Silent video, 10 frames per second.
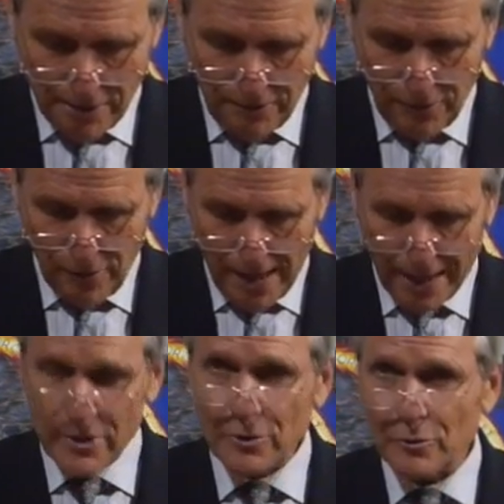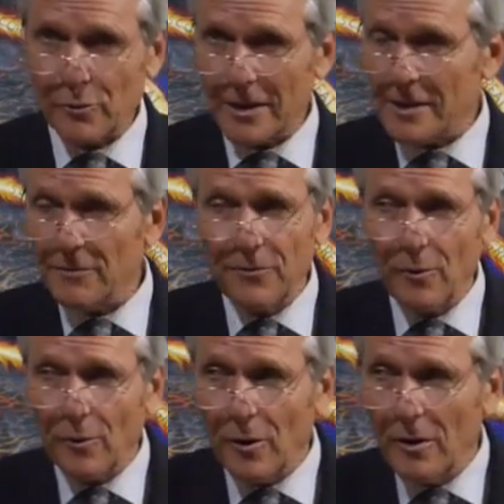four angels, or these
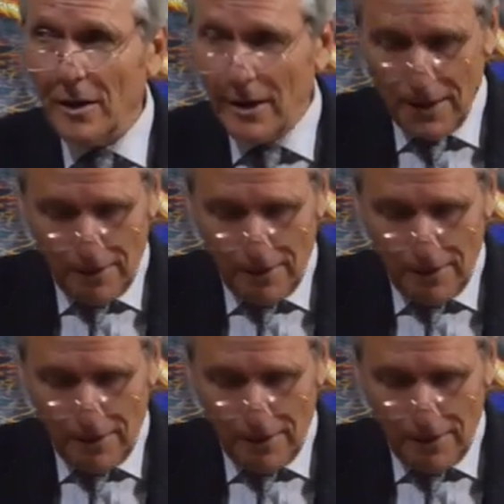four